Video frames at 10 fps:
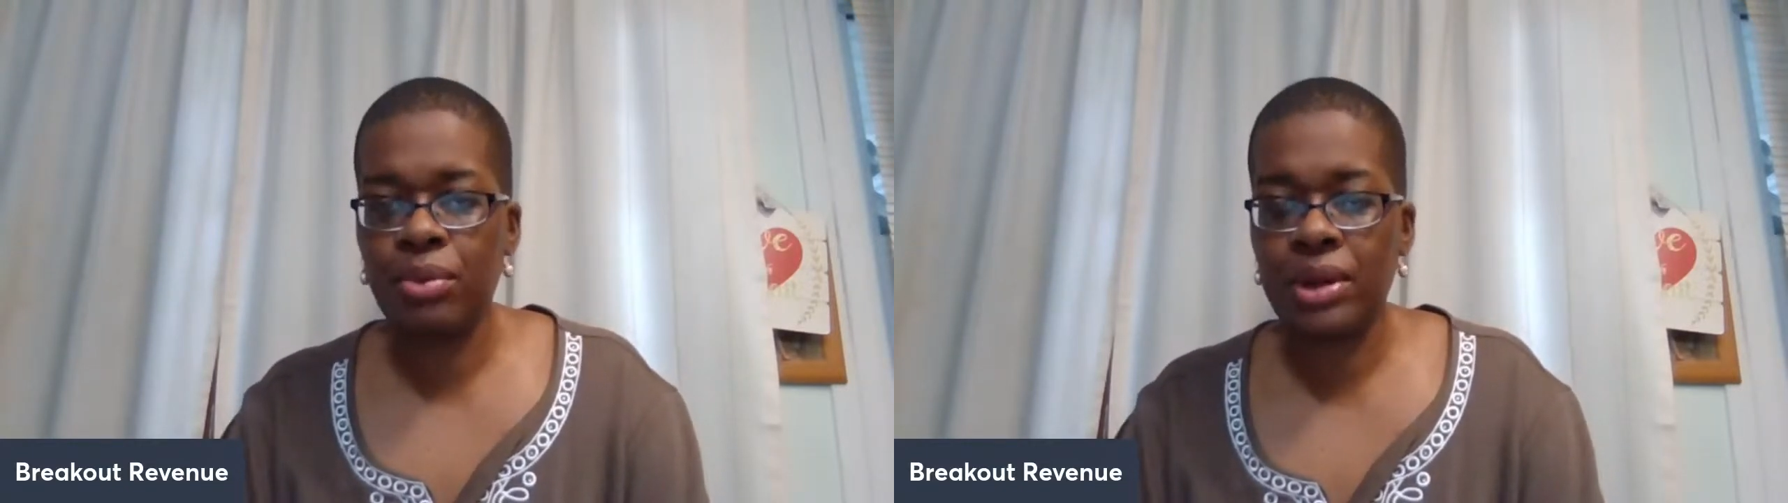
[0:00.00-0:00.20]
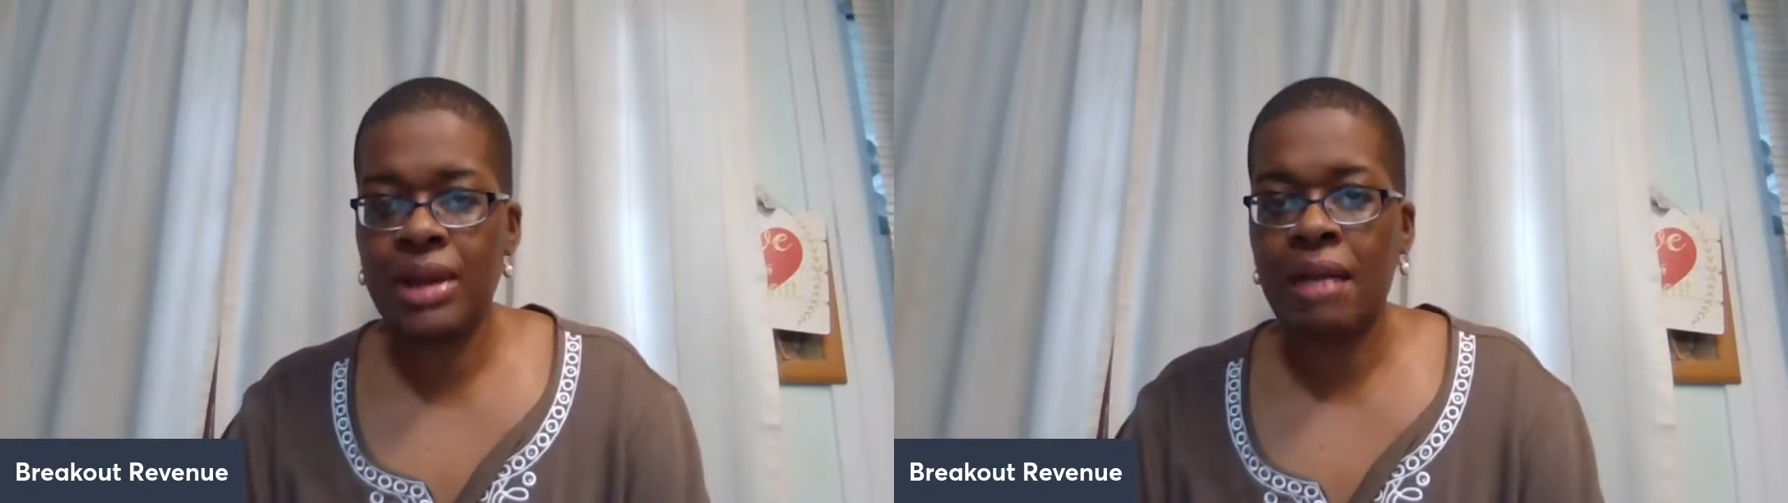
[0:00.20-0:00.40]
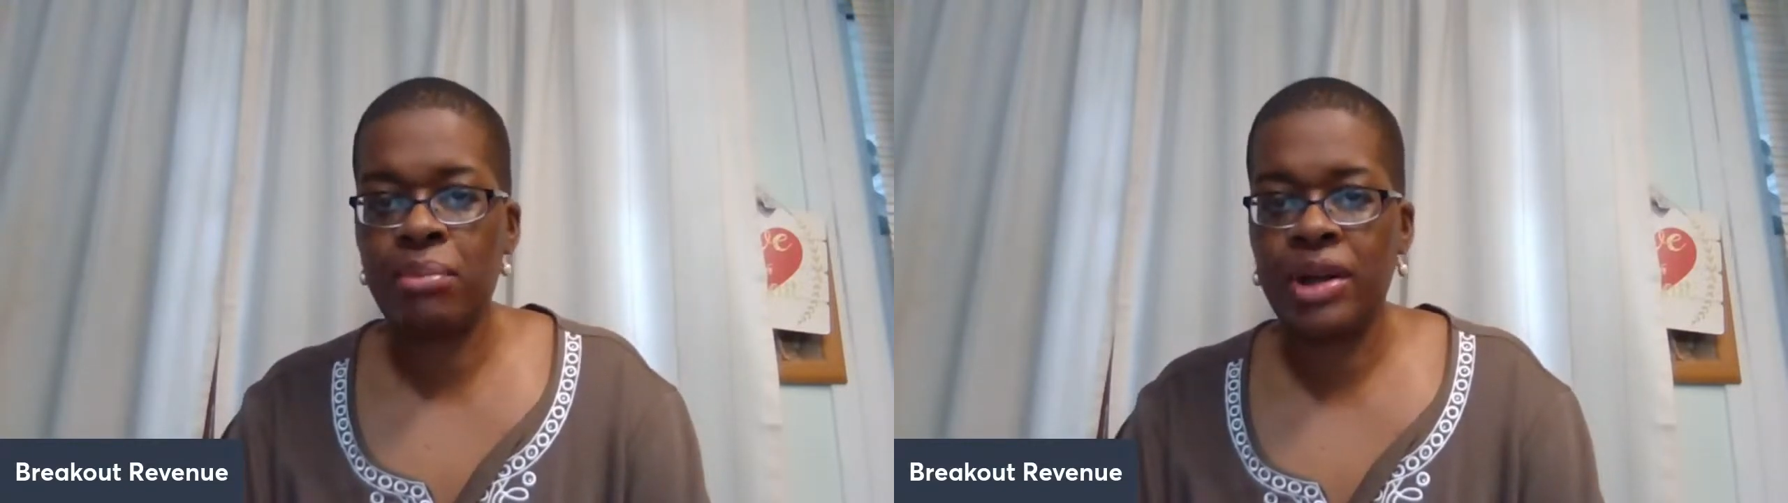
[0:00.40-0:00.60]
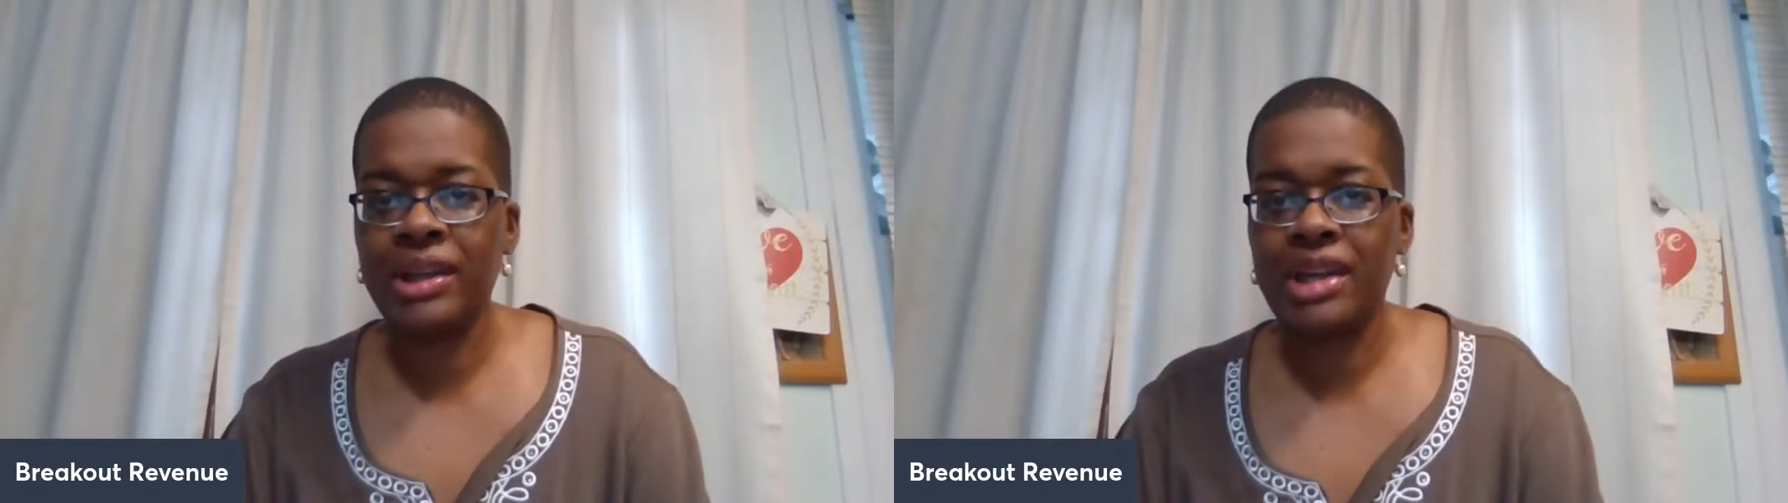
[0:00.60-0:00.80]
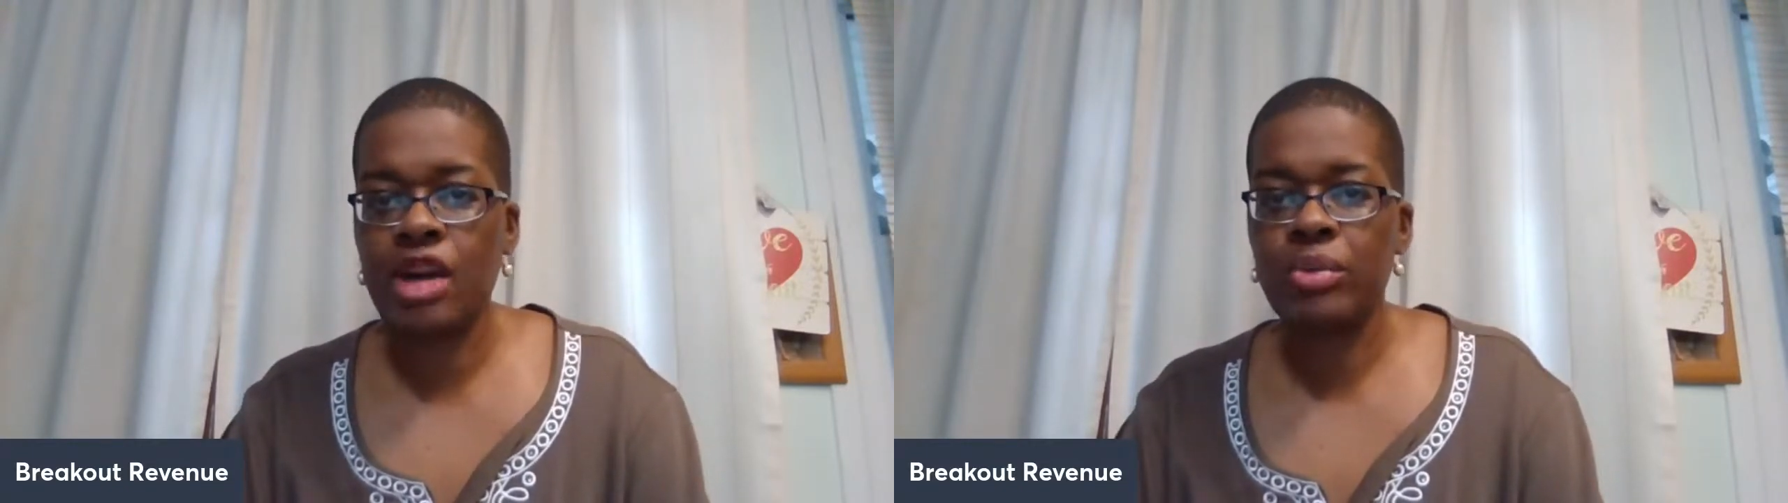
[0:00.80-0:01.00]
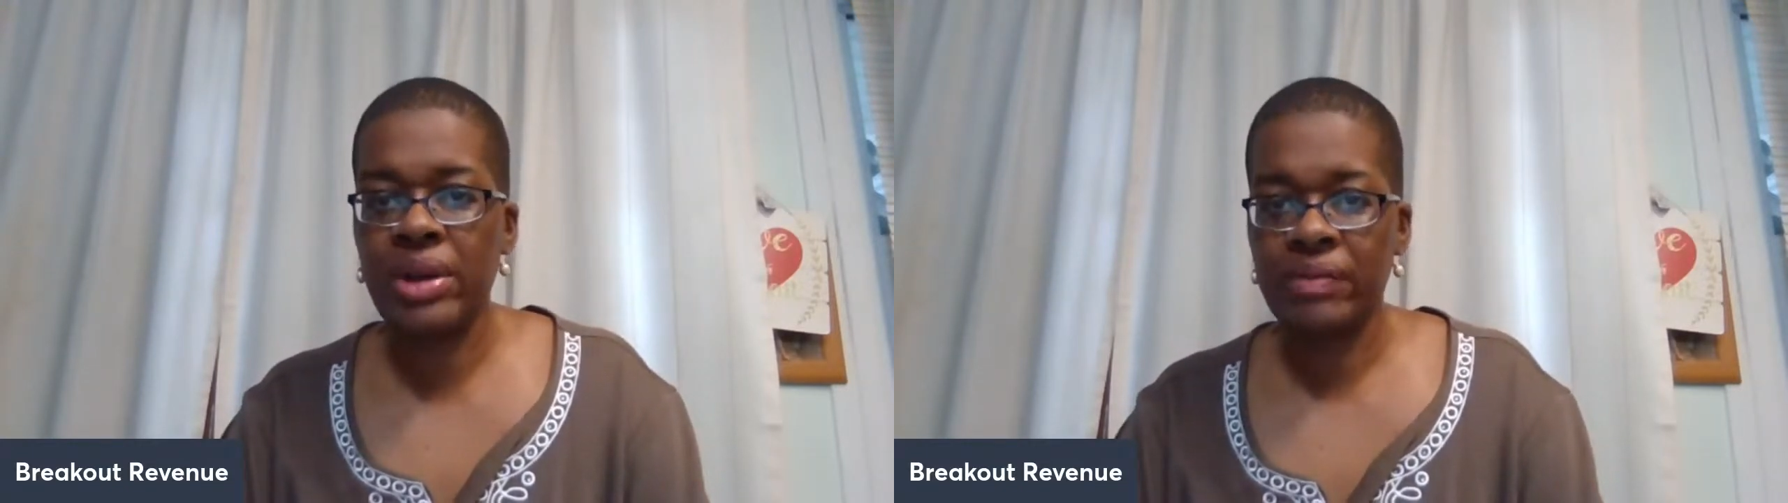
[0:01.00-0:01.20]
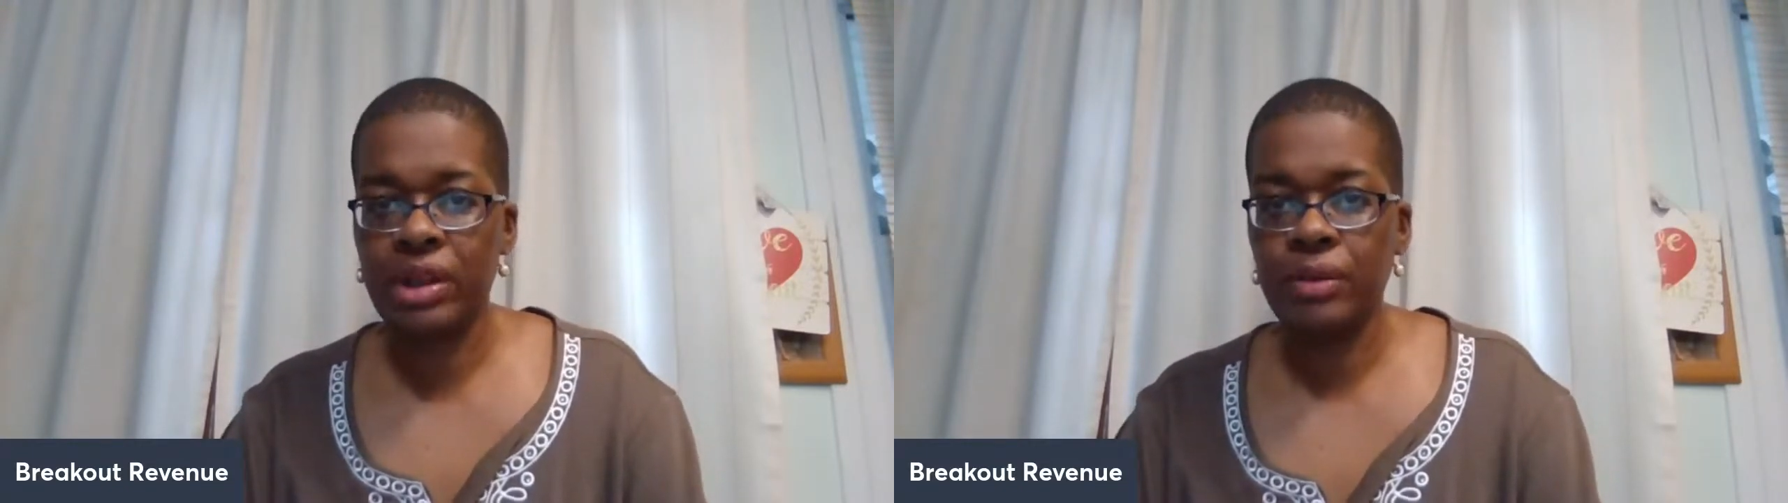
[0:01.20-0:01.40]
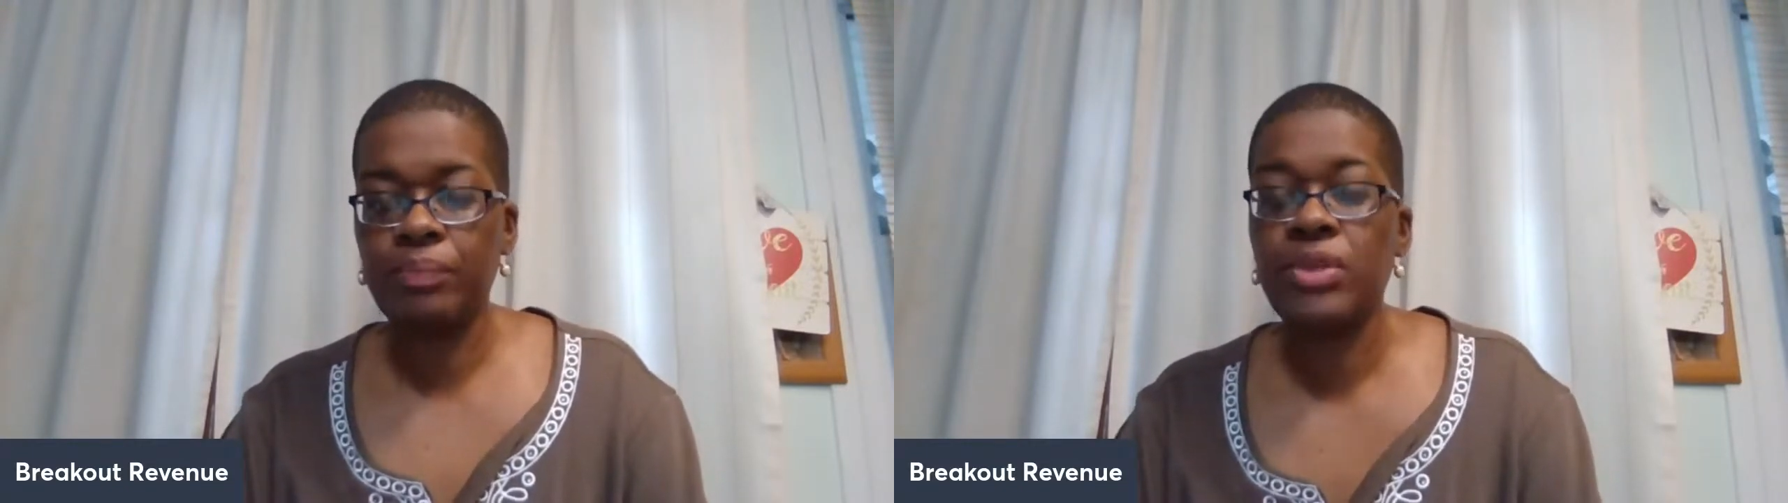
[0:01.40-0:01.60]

Not breaking out revenue.